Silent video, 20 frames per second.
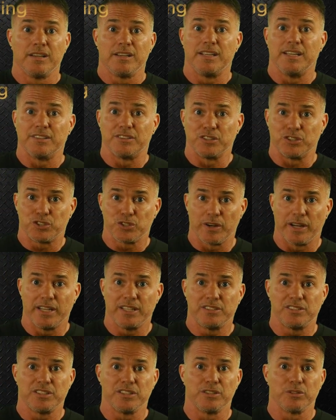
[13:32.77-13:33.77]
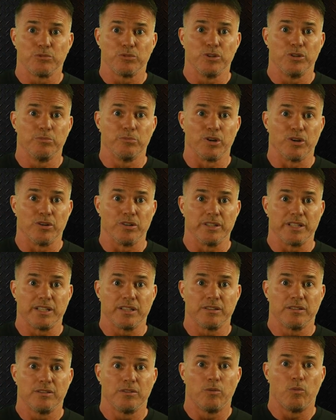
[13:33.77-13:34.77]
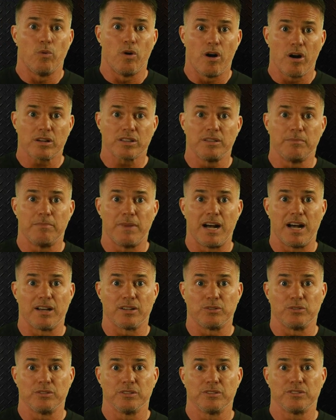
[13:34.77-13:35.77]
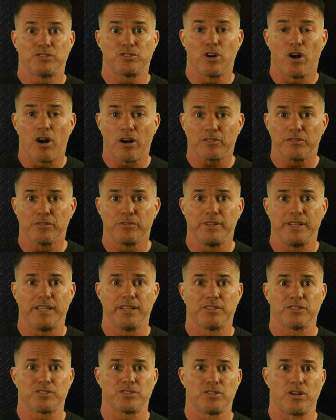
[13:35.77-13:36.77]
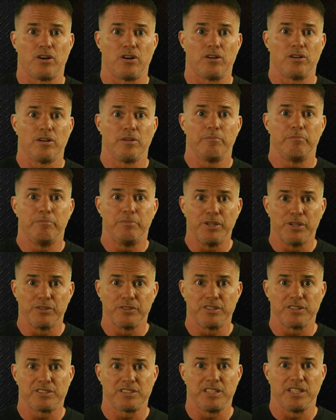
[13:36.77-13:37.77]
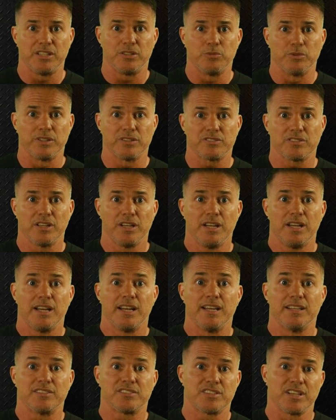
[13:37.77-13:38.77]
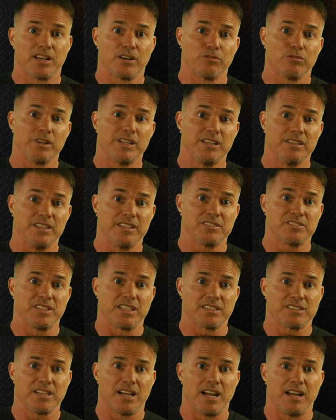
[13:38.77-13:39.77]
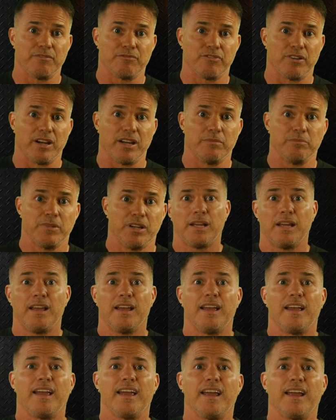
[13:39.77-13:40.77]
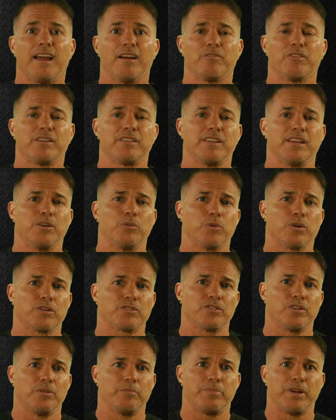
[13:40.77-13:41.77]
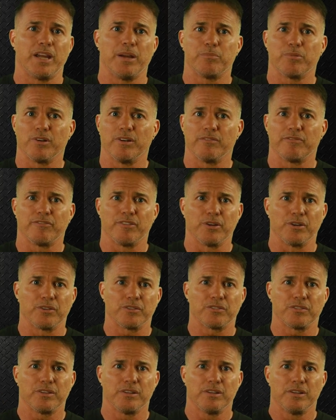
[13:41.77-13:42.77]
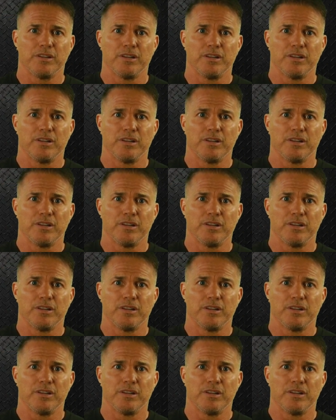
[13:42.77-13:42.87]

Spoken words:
get the trades in the room early, walk the model, talk through the install, build the sequence, and set a realistic time frame. Everything works on paper at first.